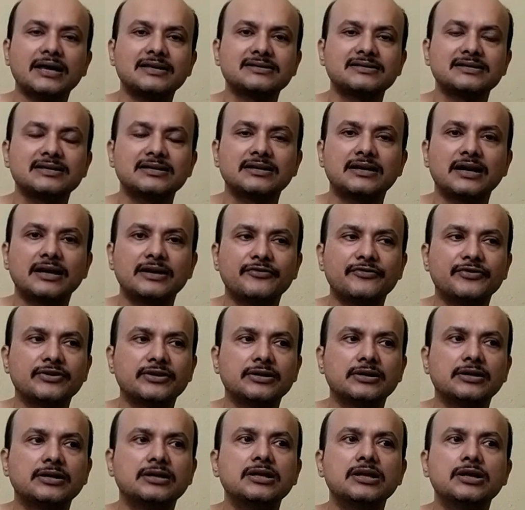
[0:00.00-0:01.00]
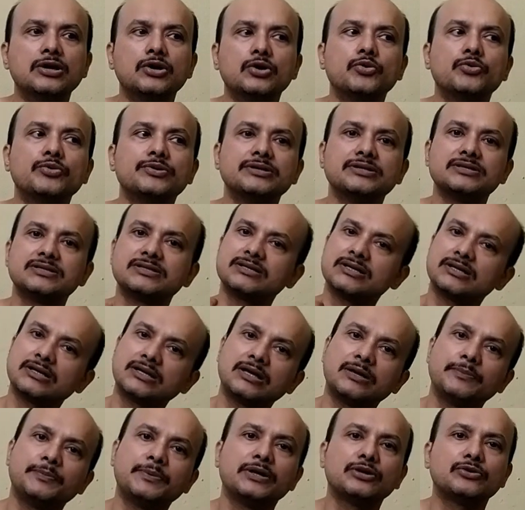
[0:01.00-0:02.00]
relaxing kind of a girl who
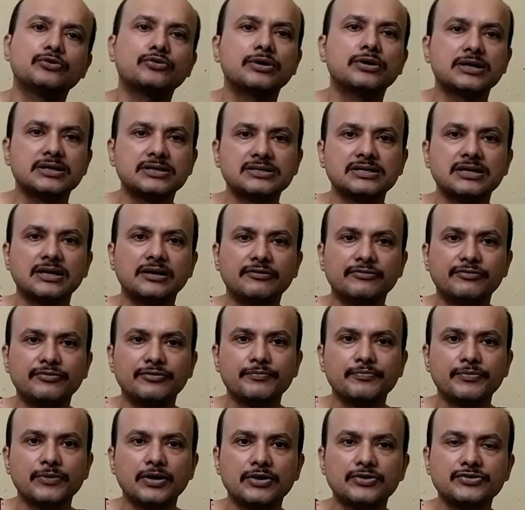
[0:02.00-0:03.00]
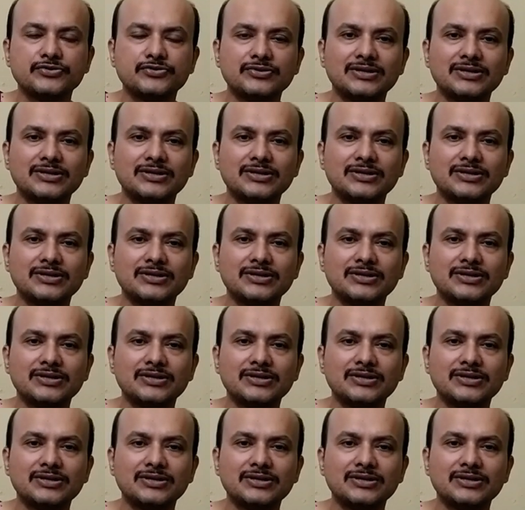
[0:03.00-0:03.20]
is keeping to herself.